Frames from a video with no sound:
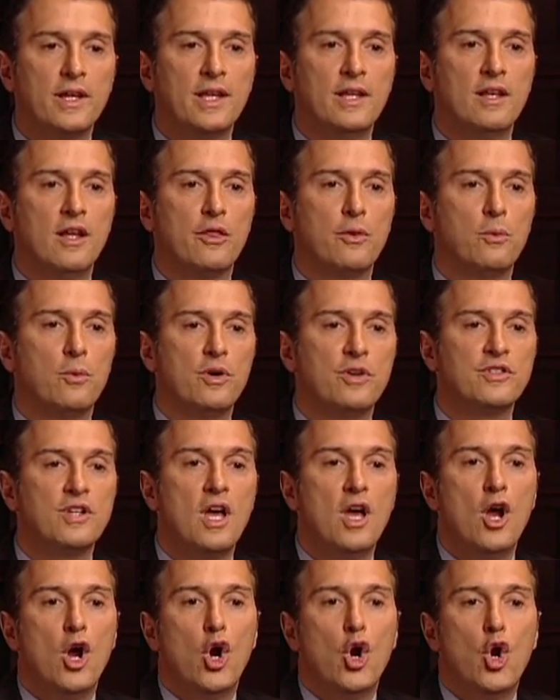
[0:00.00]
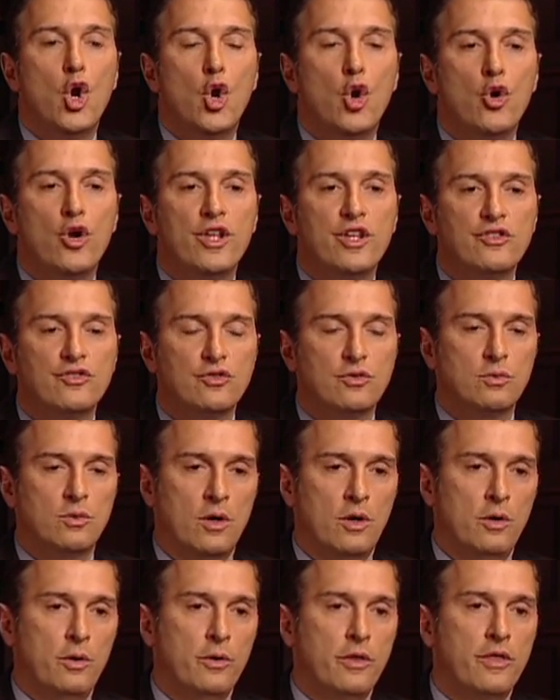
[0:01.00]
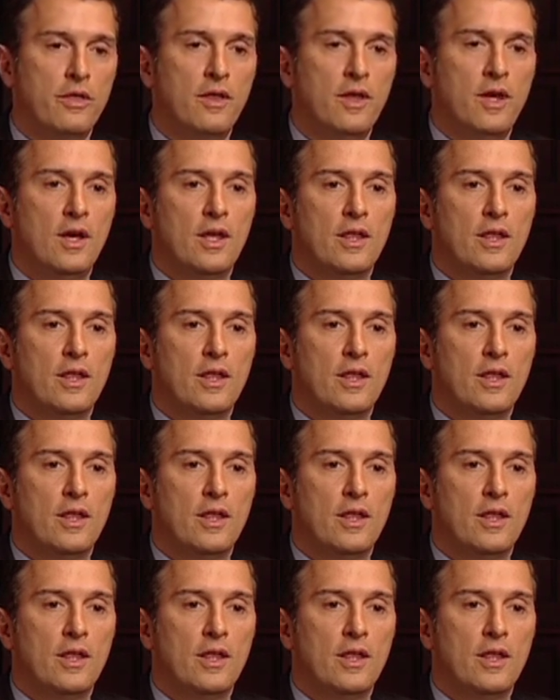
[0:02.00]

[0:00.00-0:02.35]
In other words, earnings growth,